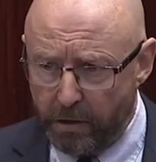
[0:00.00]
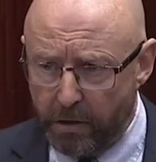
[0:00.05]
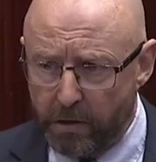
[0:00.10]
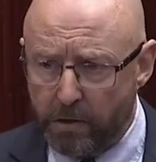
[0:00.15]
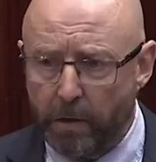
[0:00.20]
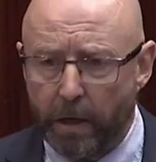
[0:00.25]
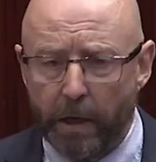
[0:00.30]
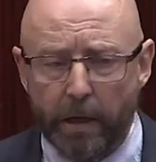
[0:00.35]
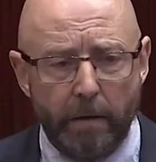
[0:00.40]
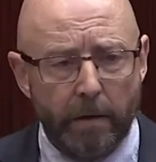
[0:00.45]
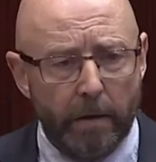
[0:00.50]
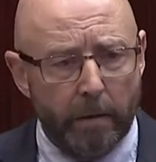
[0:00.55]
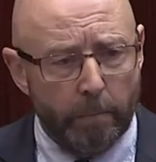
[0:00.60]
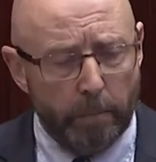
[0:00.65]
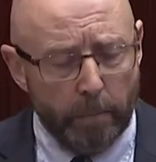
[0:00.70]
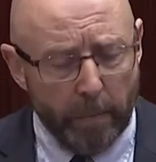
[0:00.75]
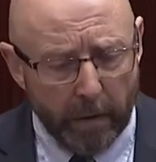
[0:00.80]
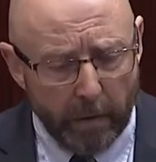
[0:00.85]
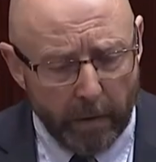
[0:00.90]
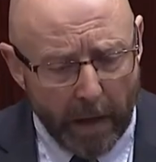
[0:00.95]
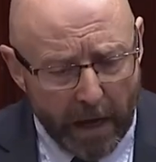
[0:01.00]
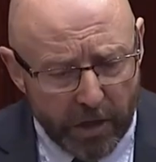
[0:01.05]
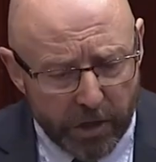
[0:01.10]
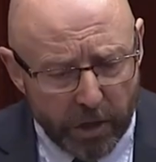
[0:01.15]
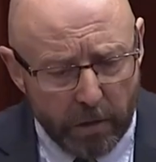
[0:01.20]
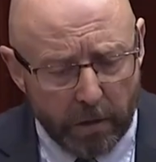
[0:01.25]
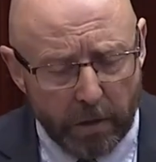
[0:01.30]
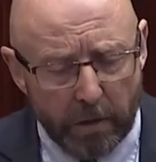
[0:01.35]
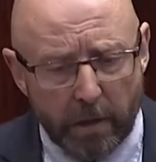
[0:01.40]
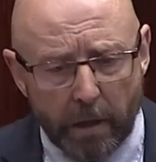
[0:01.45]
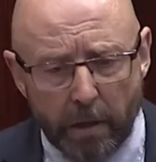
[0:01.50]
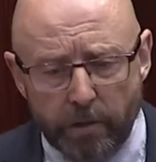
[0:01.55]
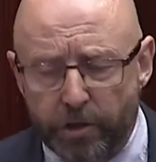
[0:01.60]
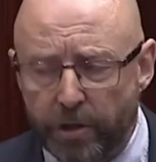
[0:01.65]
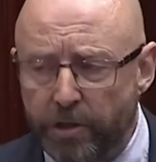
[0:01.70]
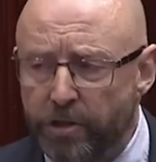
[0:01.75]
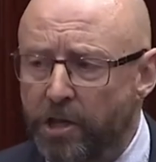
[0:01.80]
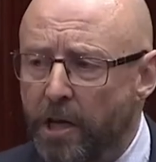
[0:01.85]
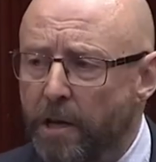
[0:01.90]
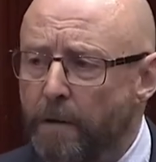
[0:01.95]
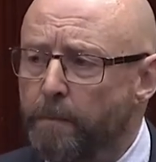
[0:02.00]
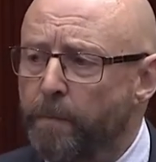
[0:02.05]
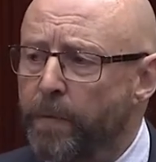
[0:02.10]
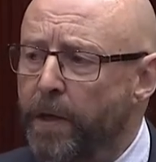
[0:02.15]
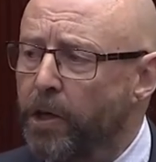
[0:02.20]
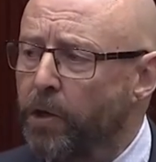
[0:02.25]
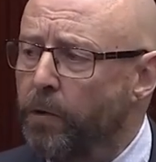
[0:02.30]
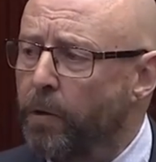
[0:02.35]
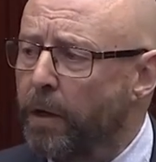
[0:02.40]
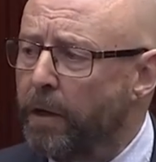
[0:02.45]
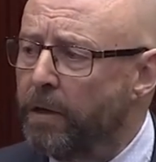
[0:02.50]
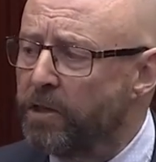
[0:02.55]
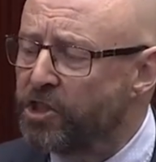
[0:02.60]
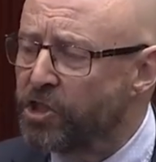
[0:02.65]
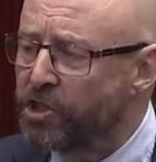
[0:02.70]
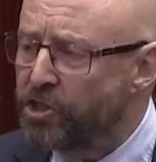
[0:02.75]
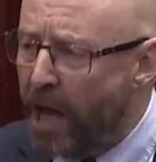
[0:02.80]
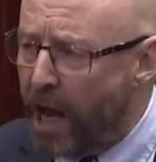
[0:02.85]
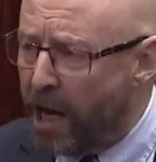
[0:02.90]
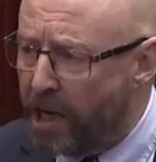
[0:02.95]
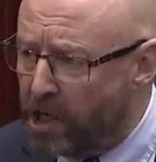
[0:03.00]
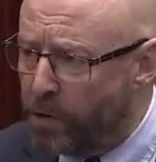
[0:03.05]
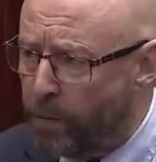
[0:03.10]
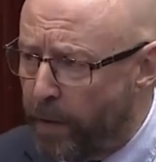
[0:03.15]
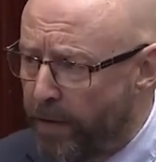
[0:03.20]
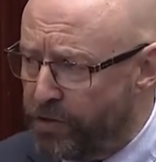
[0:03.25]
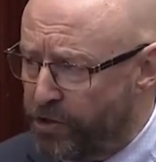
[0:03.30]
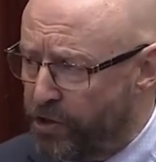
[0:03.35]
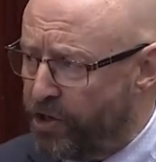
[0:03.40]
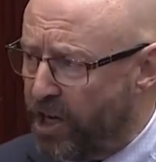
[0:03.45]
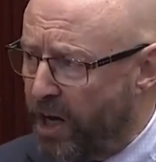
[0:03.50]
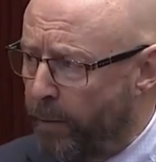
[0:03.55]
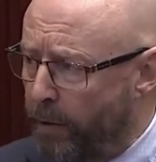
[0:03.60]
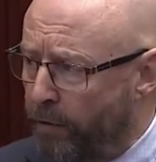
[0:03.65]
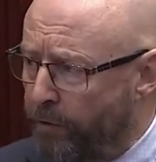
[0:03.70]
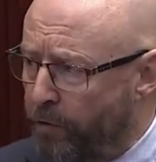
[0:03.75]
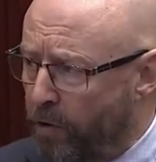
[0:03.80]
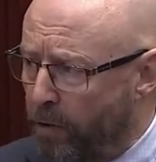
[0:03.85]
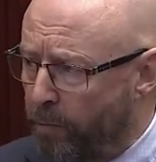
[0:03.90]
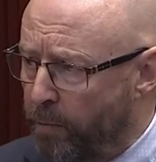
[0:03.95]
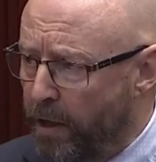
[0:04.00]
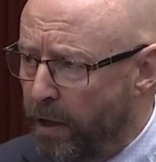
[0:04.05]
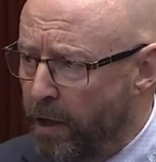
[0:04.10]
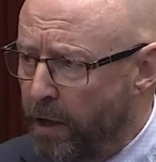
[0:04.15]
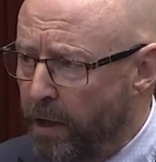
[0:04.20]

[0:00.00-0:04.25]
So I ask your indulgence that you understand where this is coming from.